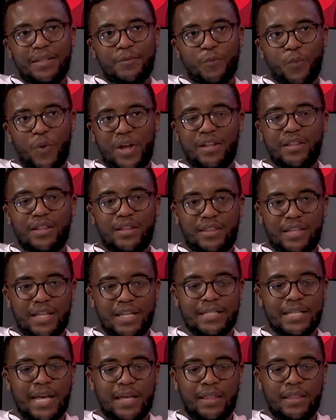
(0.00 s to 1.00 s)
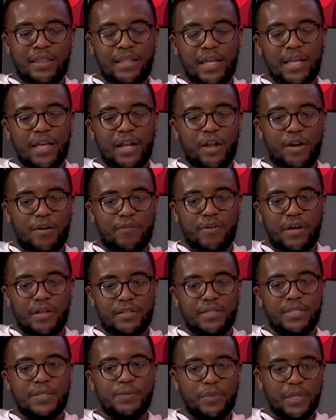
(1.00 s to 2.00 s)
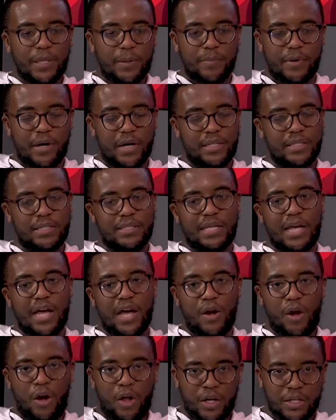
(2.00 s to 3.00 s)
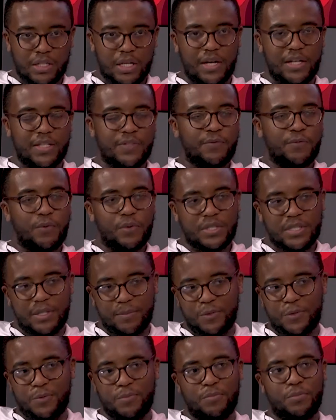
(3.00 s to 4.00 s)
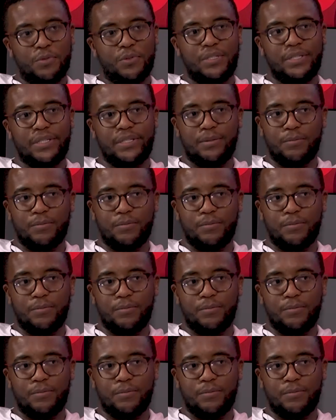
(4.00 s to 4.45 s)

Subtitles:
One of the things I think a lot of artists speak about is how lockdown has forced them to be